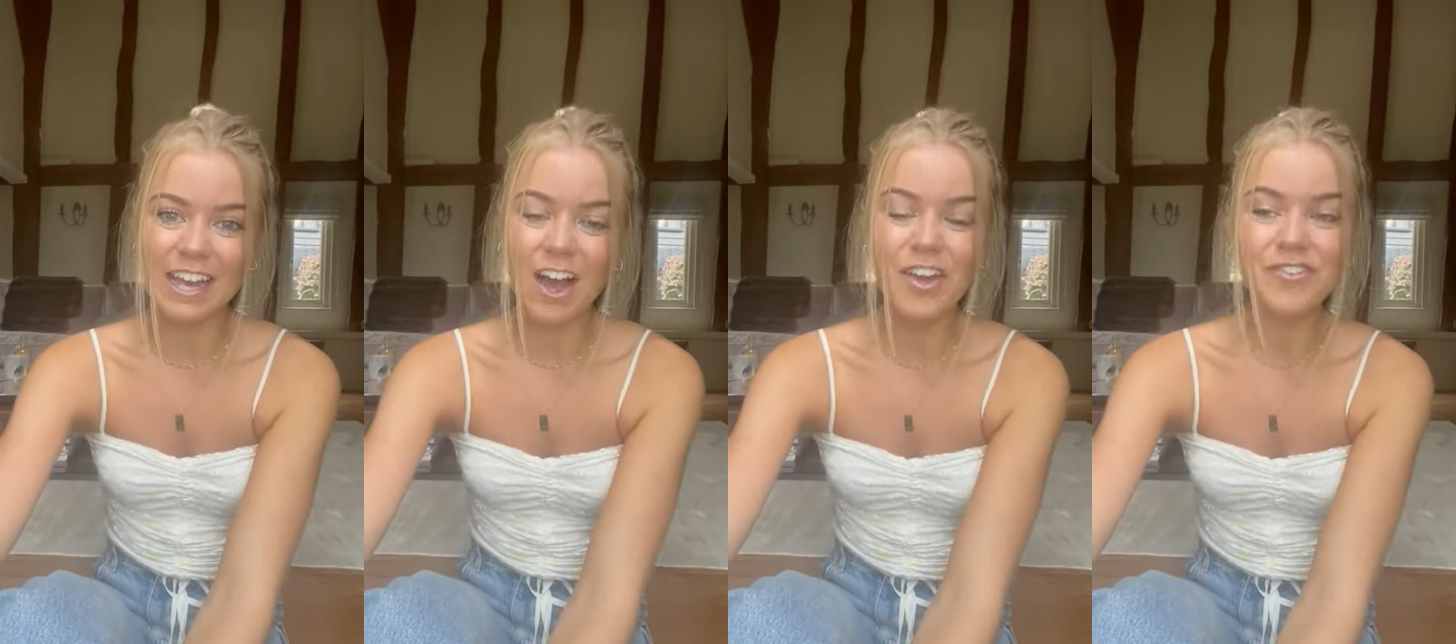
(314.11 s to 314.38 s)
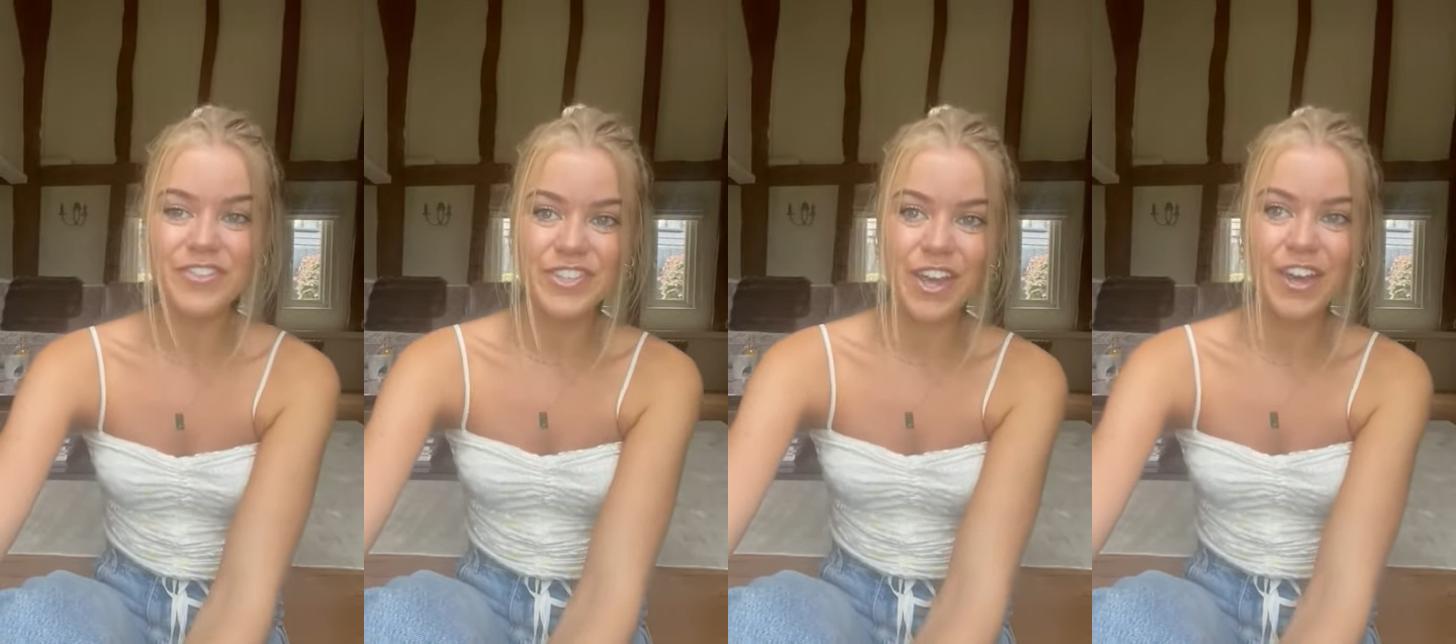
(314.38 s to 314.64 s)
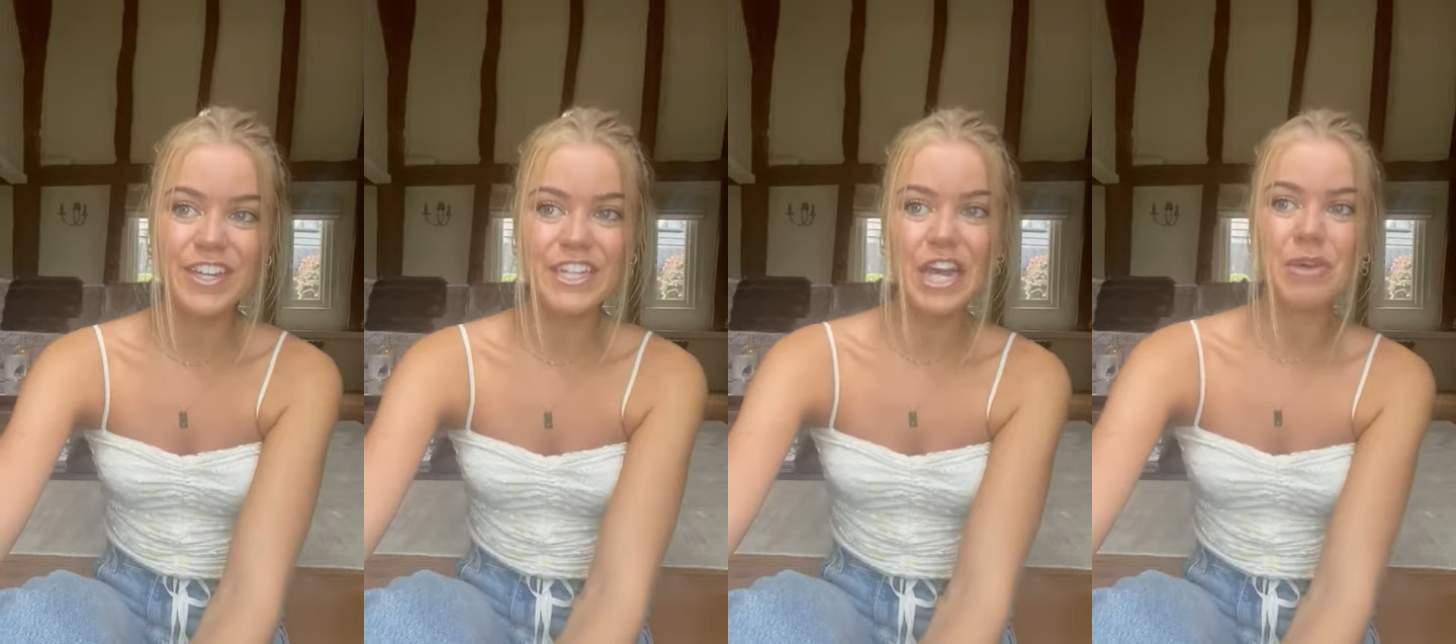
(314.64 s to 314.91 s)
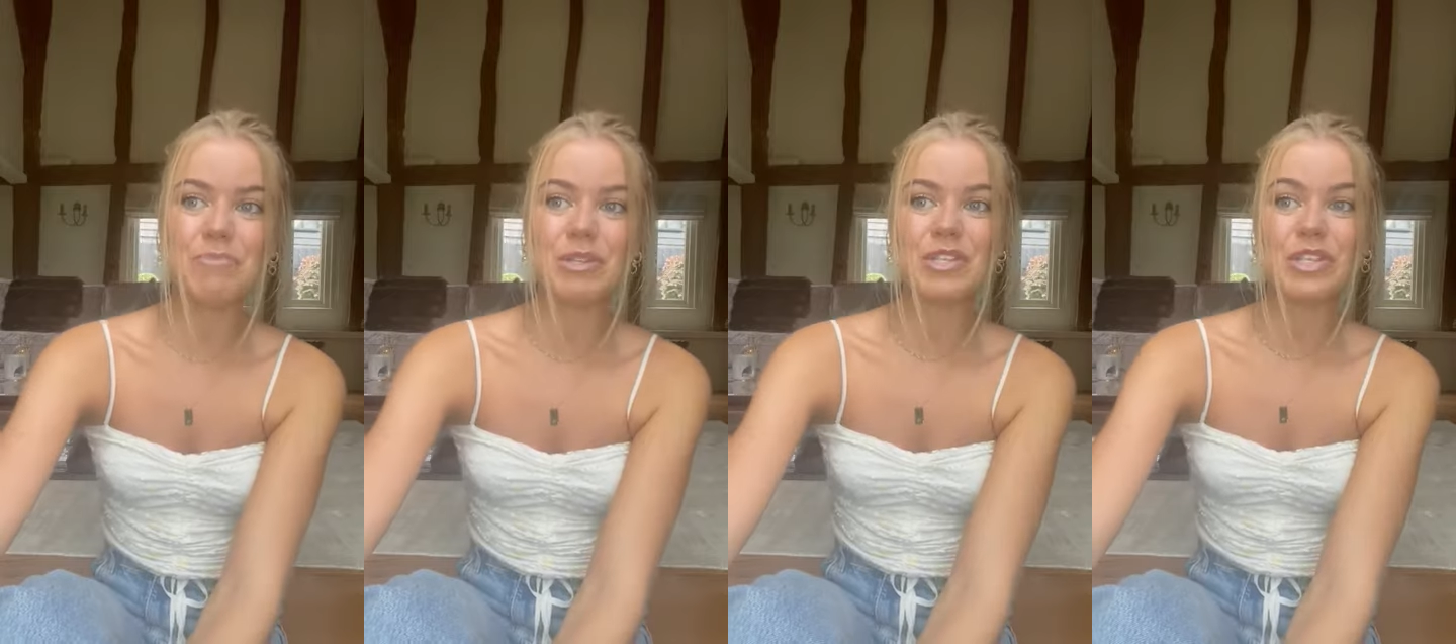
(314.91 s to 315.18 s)
I've signed
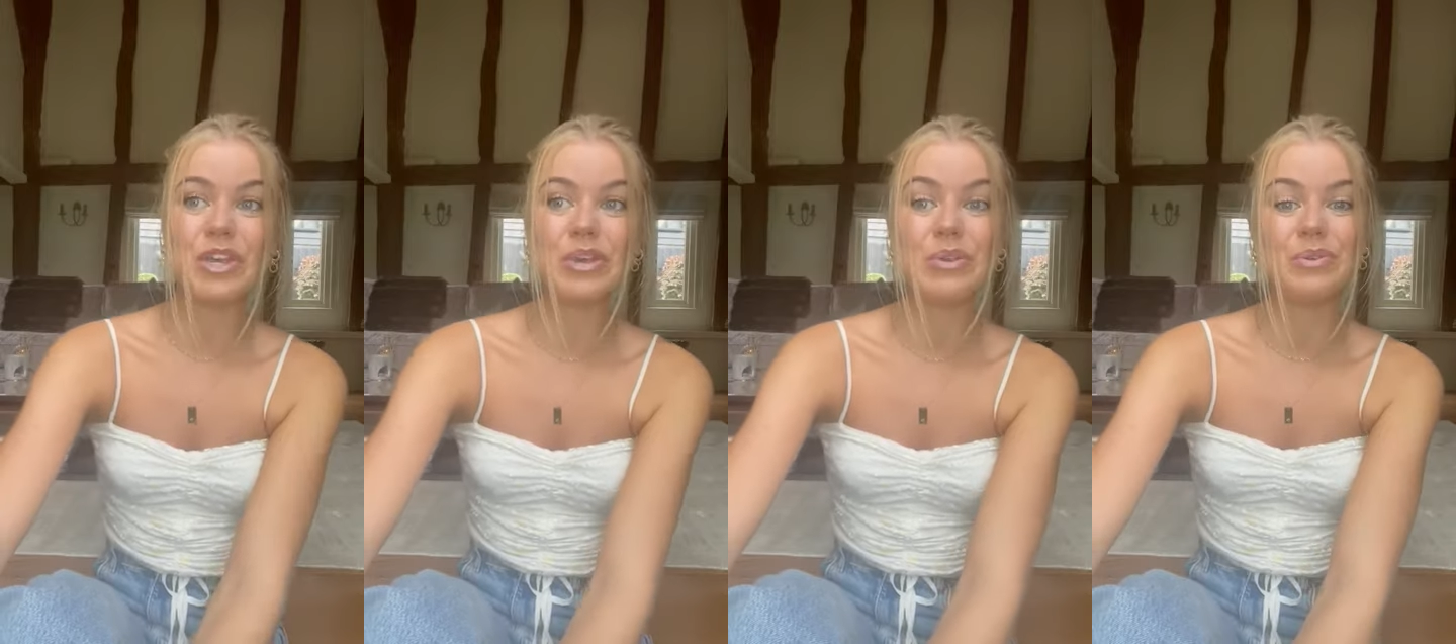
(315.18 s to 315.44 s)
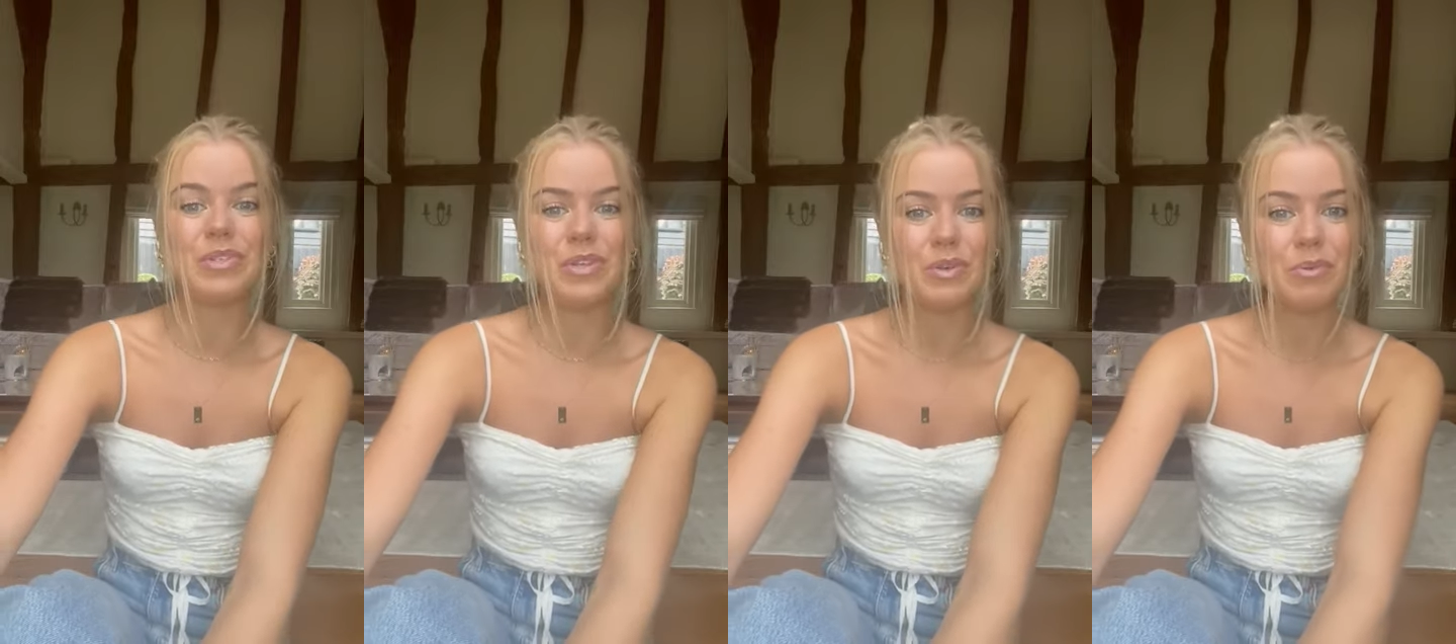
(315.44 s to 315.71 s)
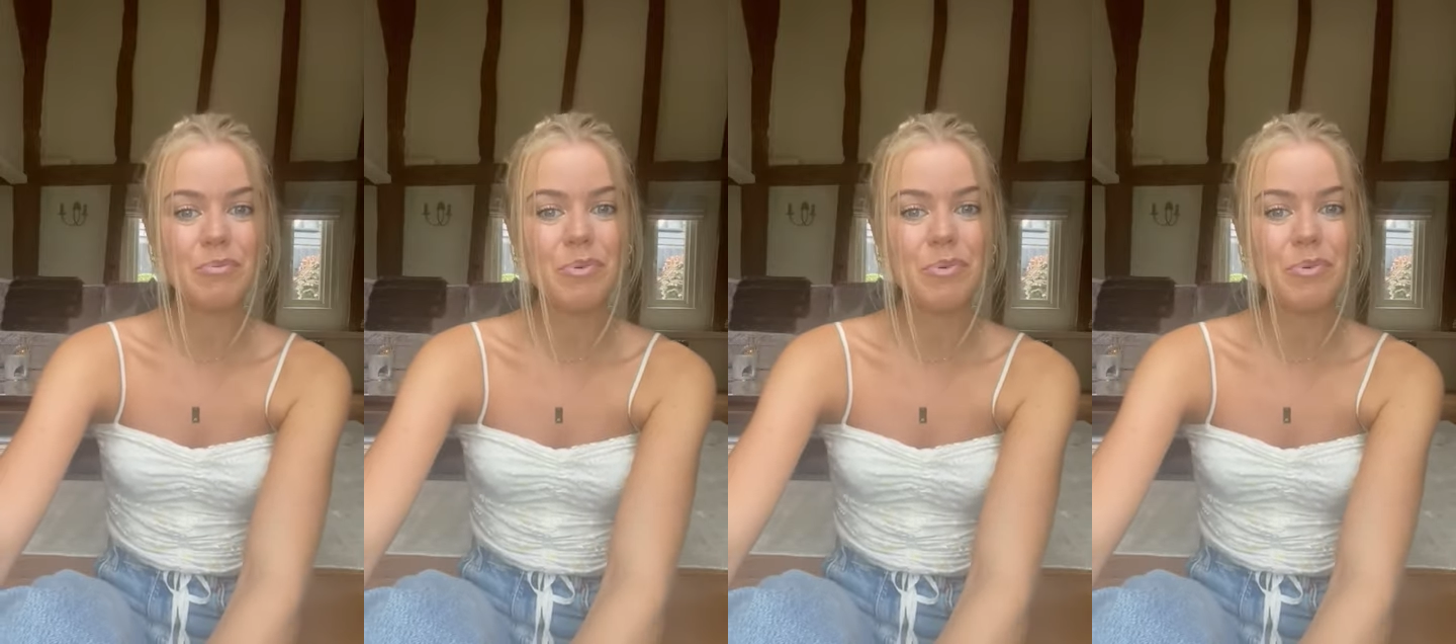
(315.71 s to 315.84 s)
up to two